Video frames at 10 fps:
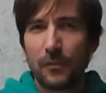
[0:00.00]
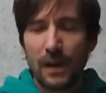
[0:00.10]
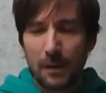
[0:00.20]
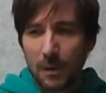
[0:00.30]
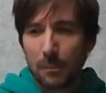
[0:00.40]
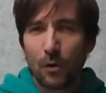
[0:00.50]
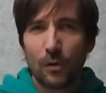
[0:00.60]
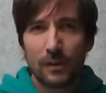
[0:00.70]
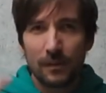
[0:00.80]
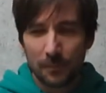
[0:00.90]
find my
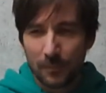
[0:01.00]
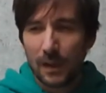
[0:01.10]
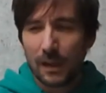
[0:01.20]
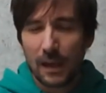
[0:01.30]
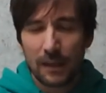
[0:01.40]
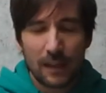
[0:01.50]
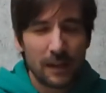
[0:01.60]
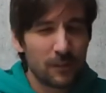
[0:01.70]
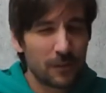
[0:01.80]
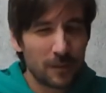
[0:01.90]
point again
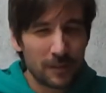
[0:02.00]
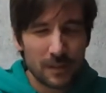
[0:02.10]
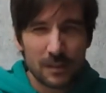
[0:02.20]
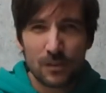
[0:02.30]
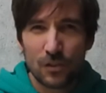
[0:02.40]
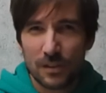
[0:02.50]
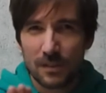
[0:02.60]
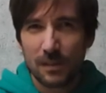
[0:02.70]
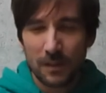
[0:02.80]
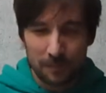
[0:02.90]
later. This is just